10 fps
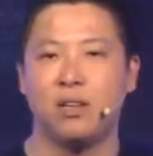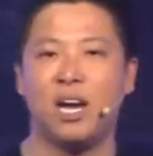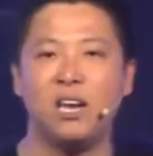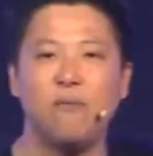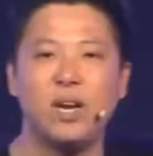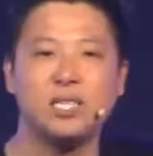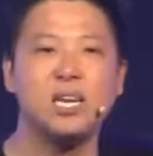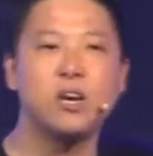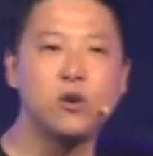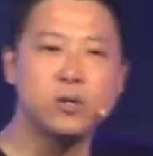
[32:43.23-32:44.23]
They are
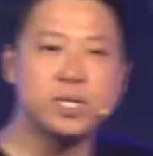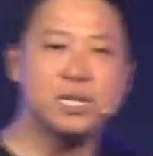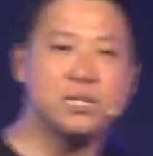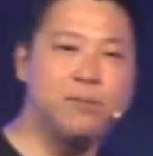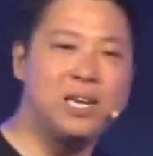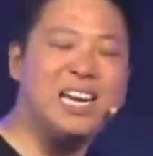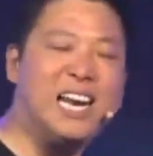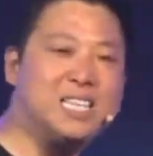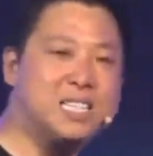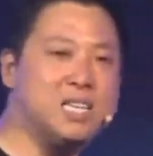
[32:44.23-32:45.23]
investing in growth stage,
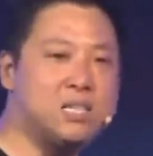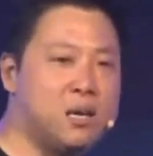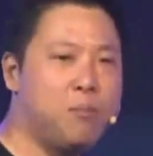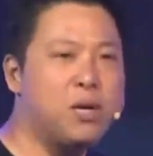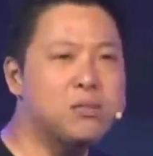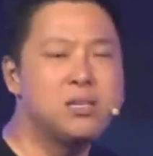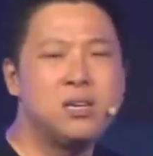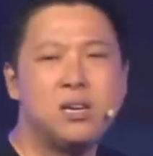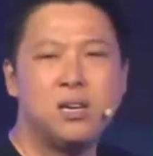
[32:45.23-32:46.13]
in late stage, because